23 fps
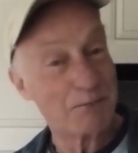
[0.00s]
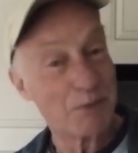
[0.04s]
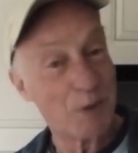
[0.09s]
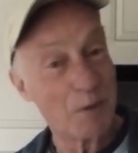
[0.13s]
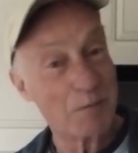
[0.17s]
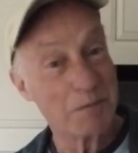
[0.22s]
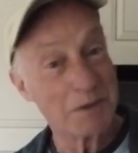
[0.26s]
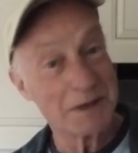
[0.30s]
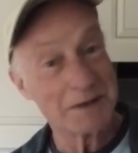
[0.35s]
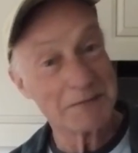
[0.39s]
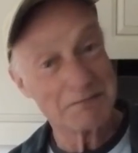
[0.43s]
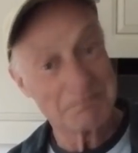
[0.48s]

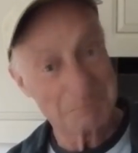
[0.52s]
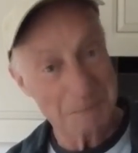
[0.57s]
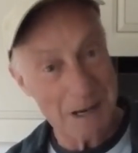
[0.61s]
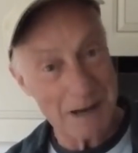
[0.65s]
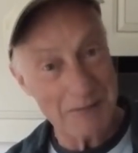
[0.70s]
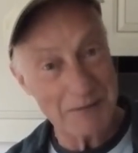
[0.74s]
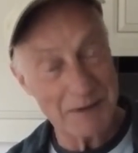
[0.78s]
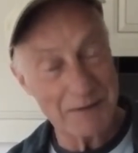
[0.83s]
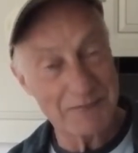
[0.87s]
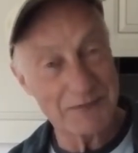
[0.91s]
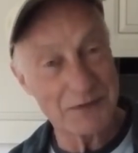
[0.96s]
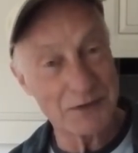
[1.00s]
probably
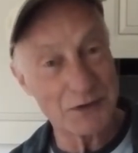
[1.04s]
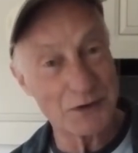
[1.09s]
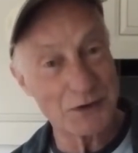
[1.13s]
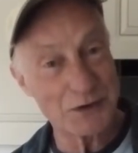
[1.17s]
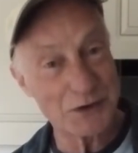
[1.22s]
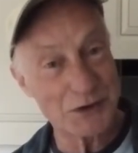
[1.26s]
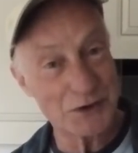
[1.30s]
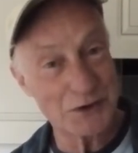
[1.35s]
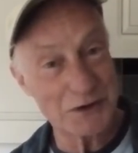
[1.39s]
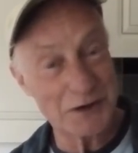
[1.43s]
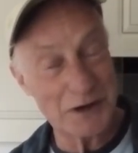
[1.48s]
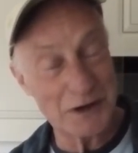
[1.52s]
maybe a few of
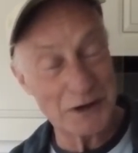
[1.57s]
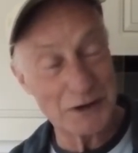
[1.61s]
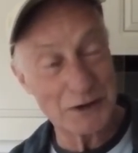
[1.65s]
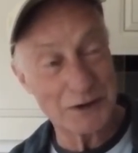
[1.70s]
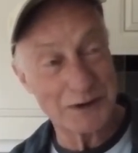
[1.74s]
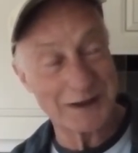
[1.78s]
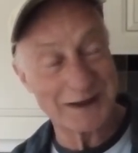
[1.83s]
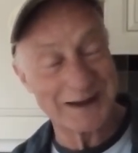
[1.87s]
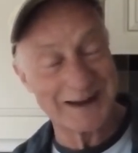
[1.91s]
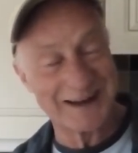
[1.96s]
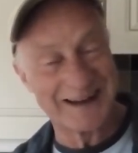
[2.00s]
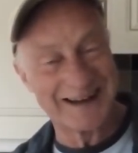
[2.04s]
you that are
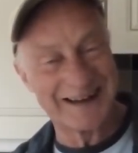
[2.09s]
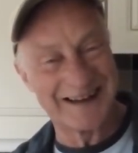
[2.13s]
looking.